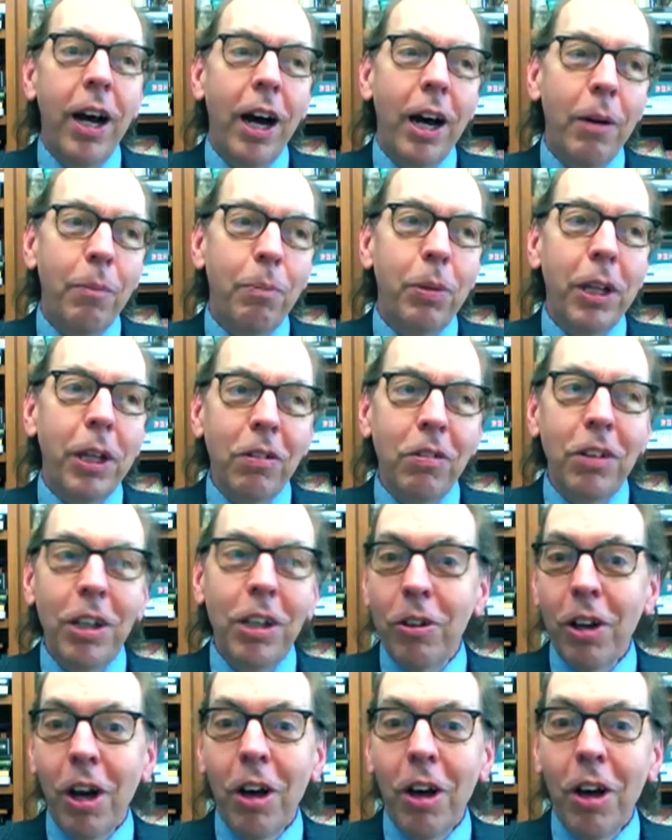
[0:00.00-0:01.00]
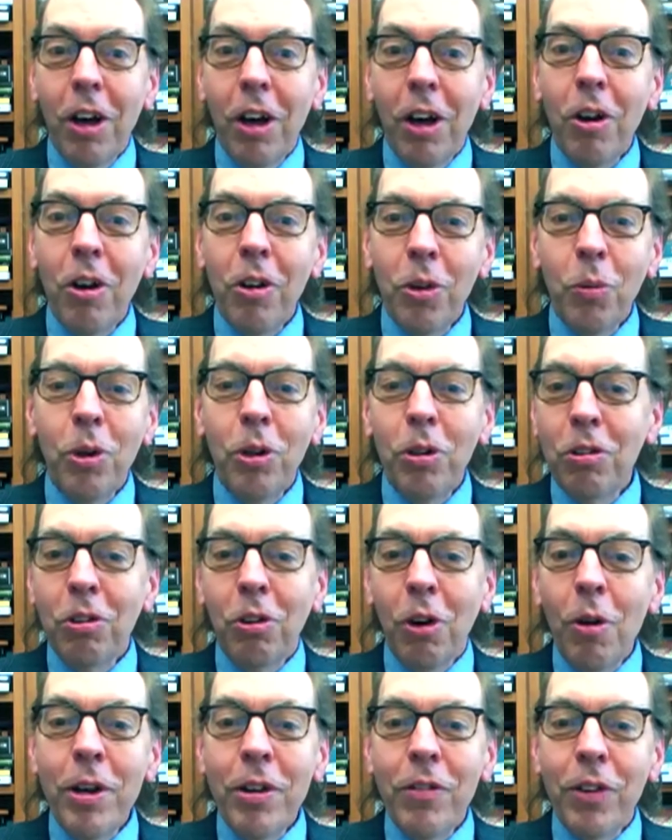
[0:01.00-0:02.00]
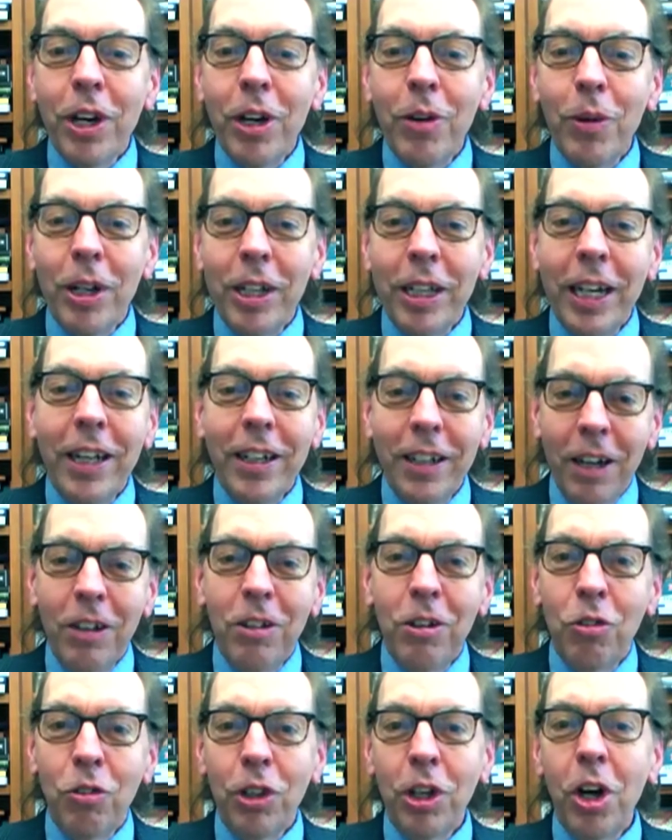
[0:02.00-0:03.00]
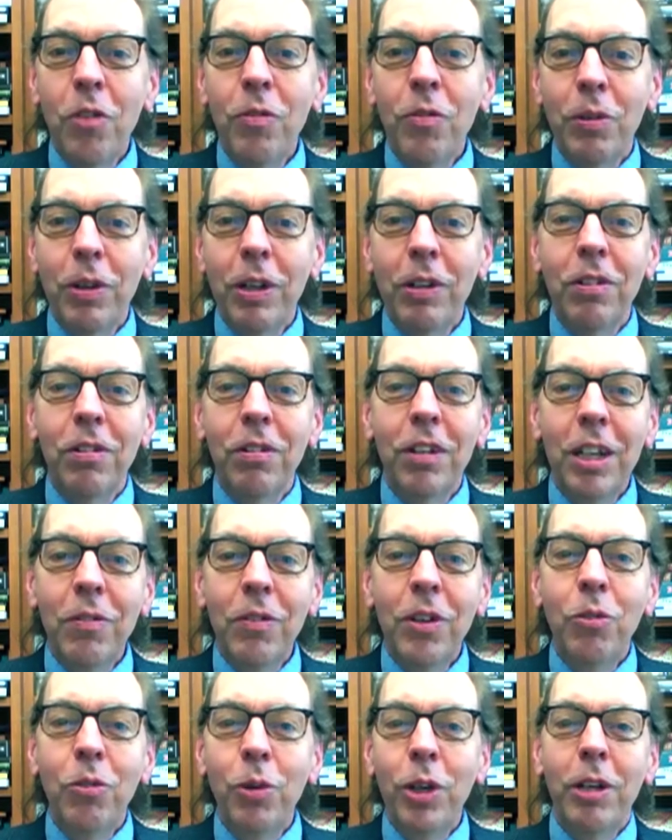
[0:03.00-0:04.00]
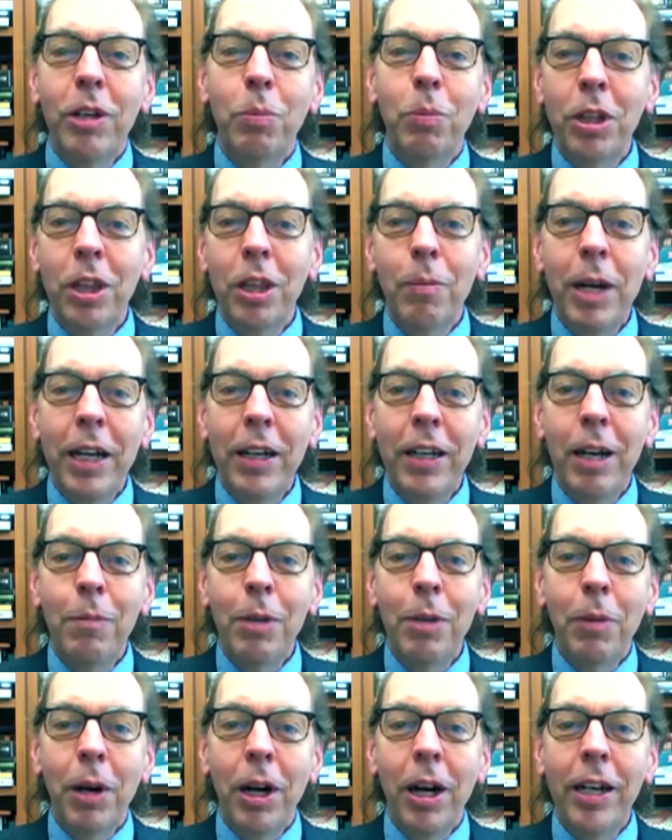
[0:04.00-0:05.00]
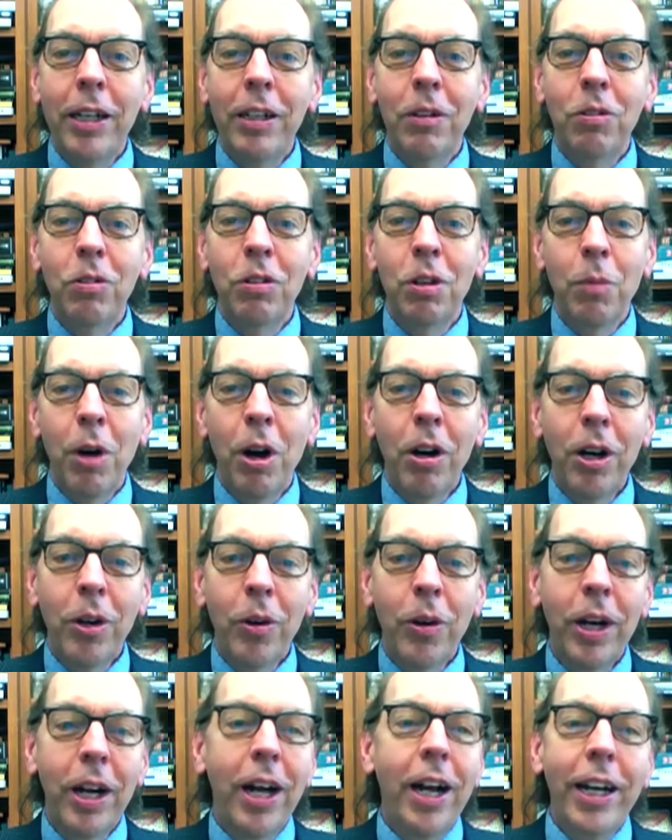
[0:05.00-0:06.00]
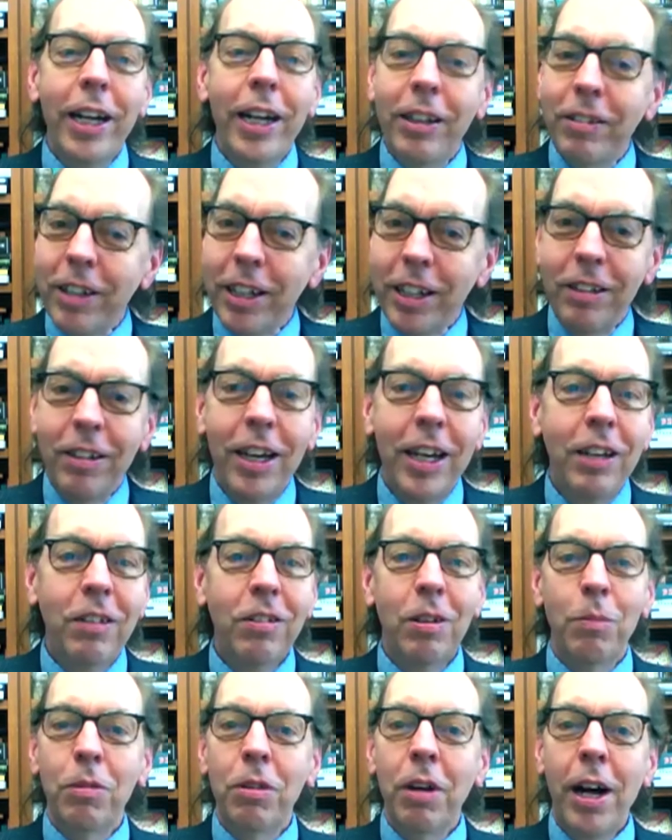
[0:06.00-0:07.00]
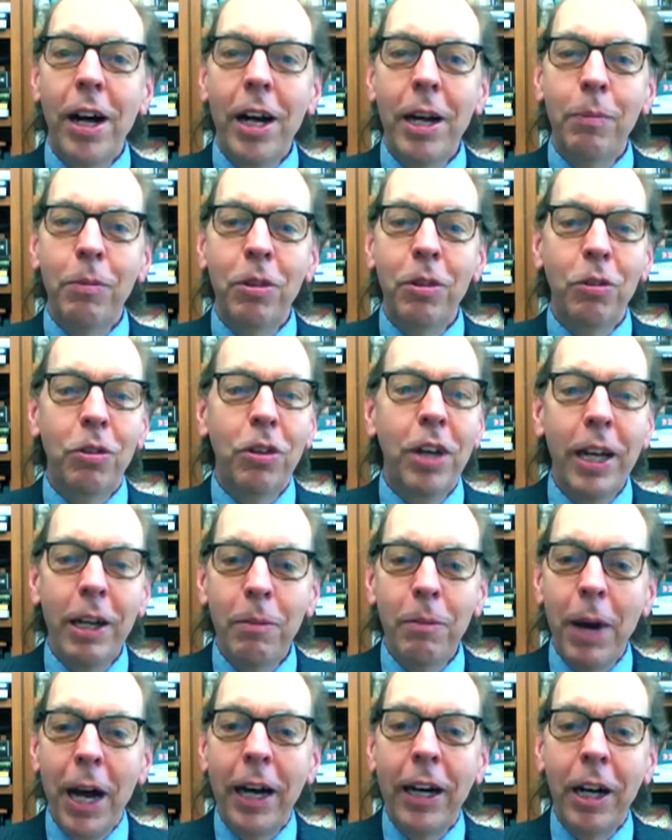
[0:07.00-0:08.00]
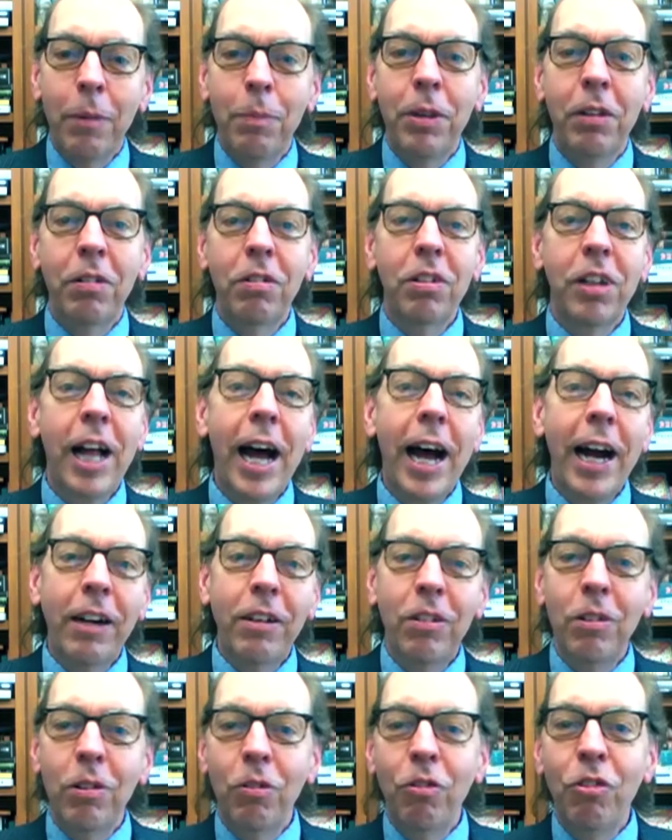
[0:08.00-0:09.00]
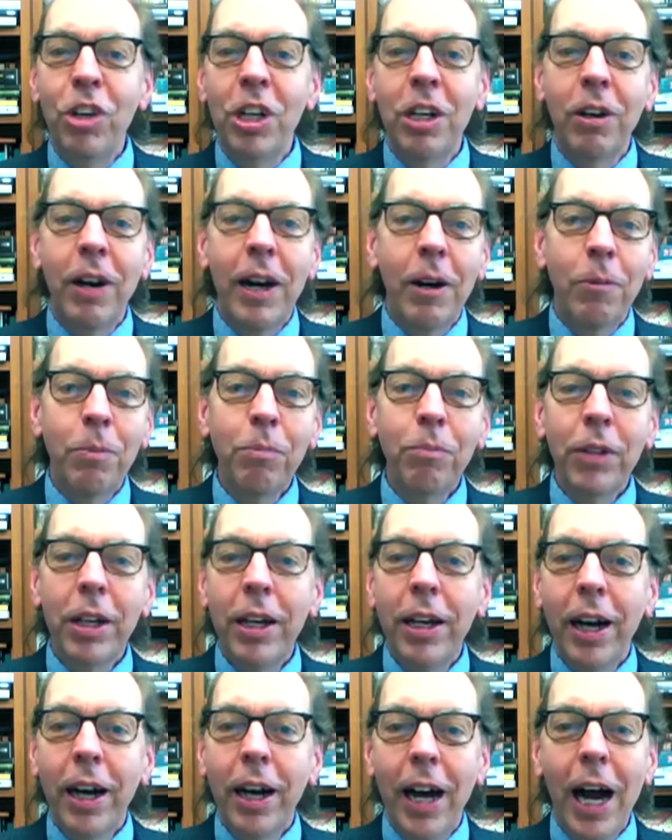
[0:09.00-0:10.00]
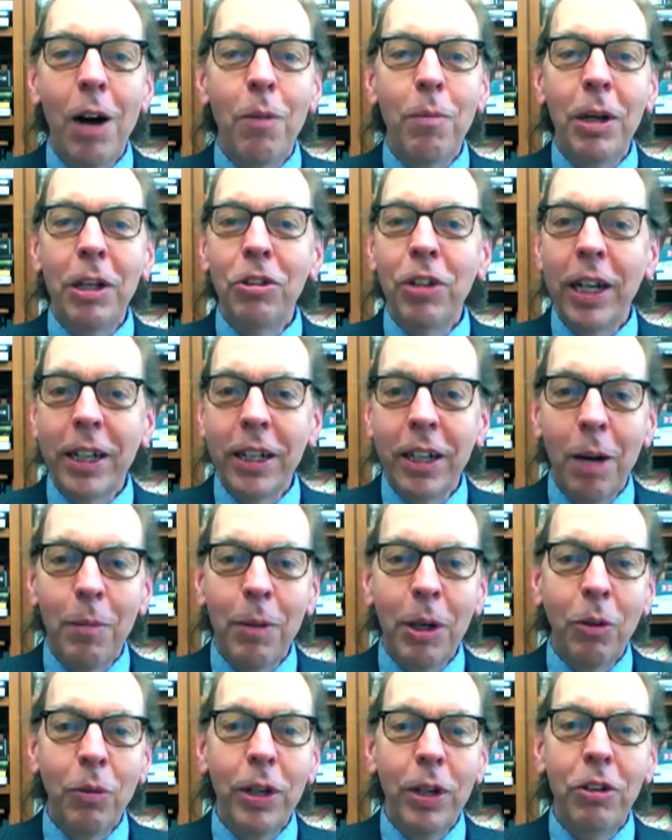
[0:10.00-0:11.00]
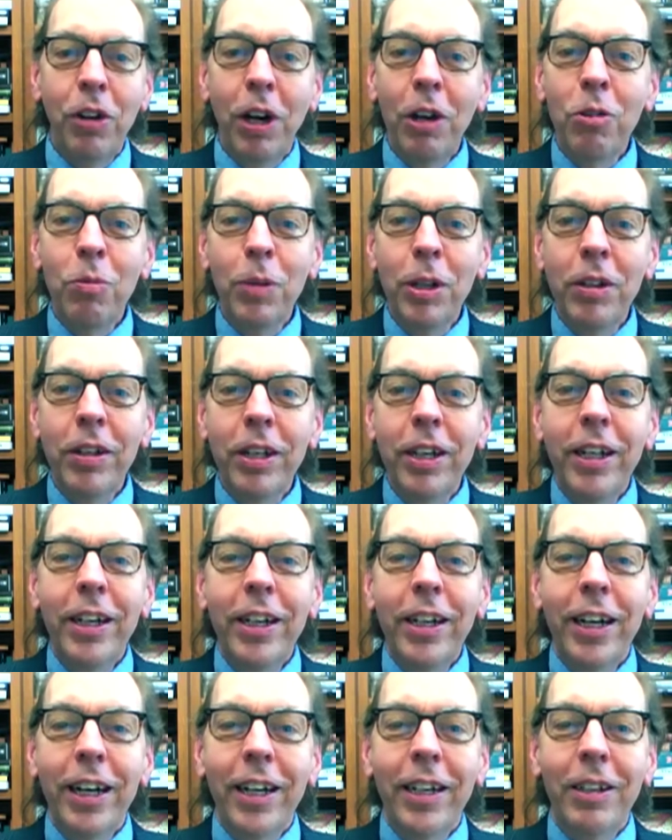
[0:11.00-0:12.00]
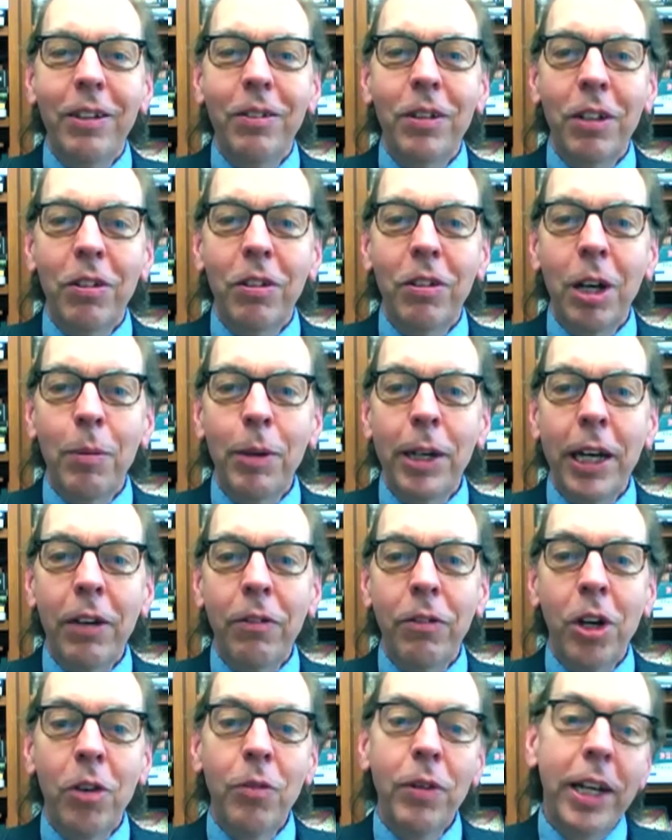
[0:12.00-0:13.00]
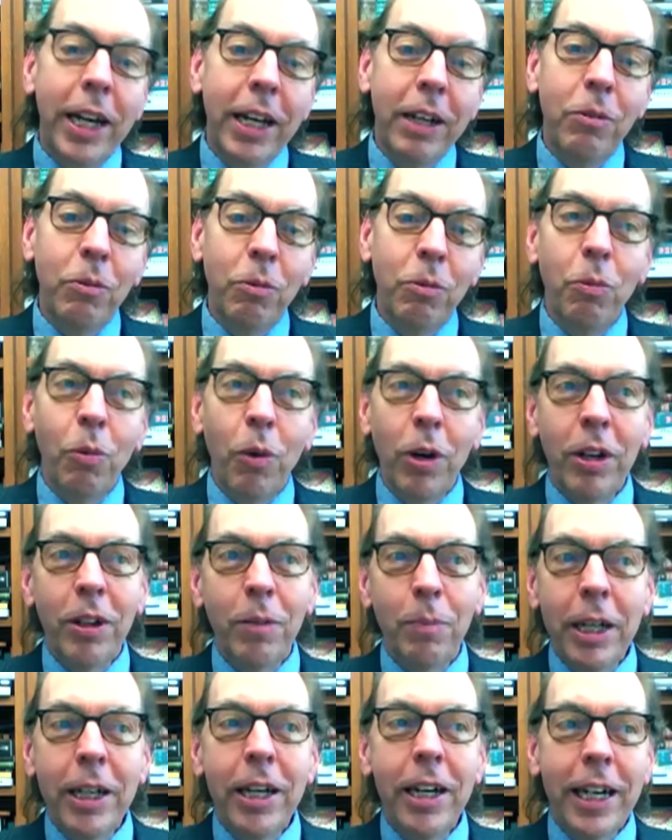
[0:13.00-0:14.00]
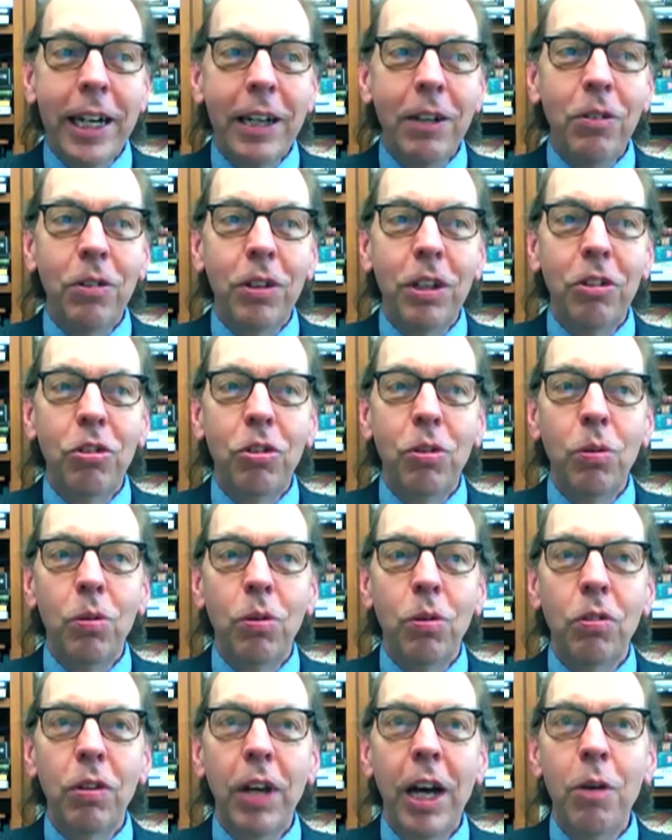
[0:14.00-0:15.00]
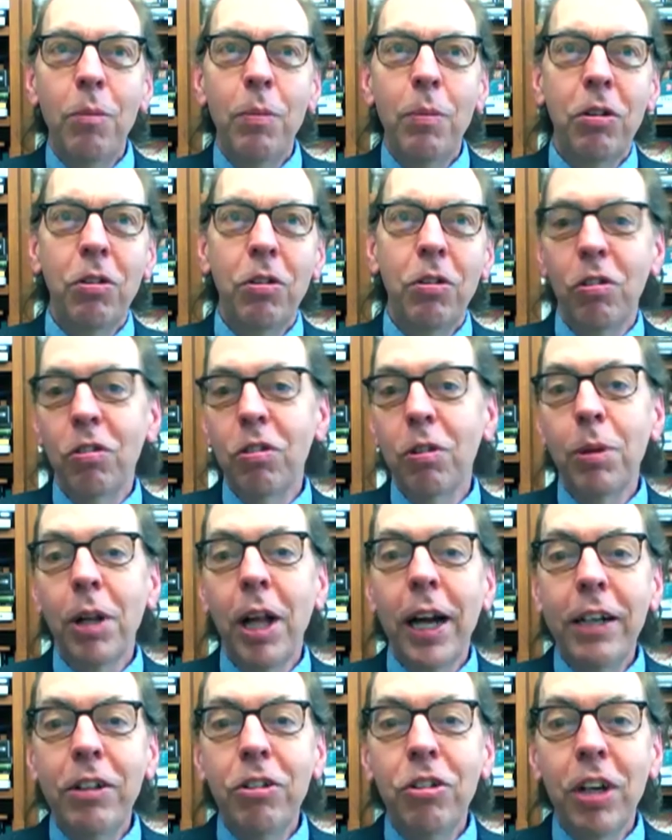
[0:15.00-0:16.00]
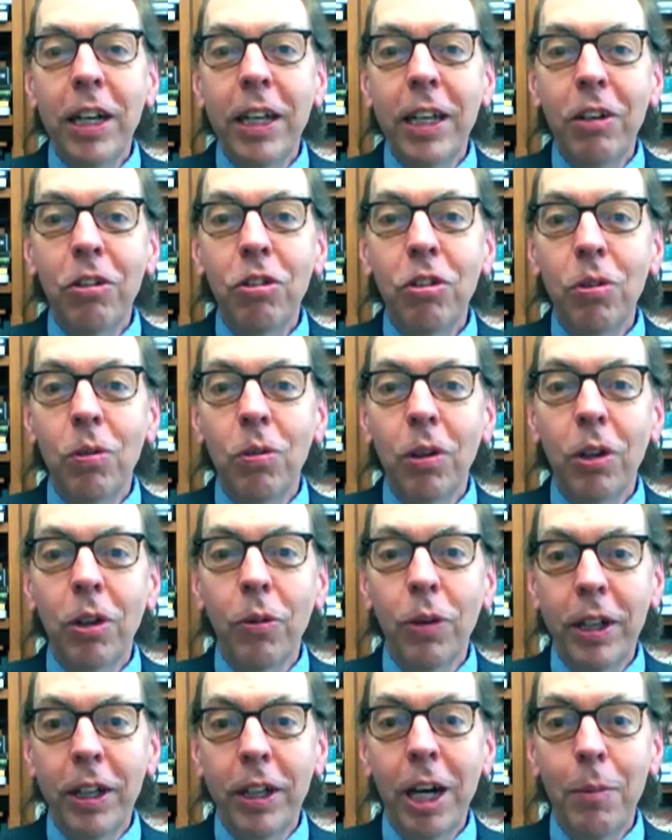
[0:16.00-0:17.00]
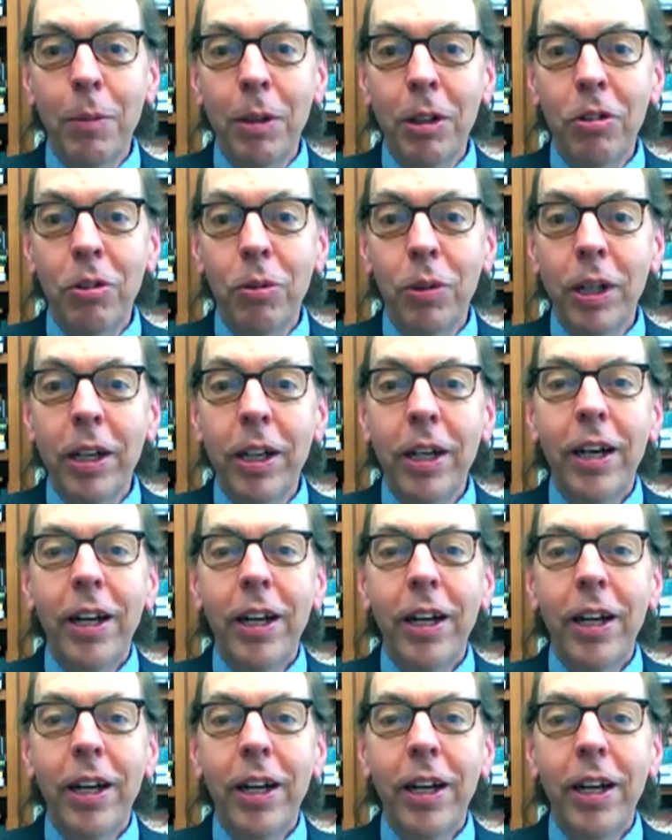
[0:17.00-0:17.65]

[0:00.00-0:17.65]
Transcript: Um, plus, you know, not all the world's growing very well yet, not just for COVID reasons. Even if we could put the pandemic behind us tomorrow, it's going to take some time to take back up the slack, to figure out uh, how much economic readjustment uh, is, is coming out of COVID. And one of the big unanswered issues is how much the supply chain issues are going to come into it.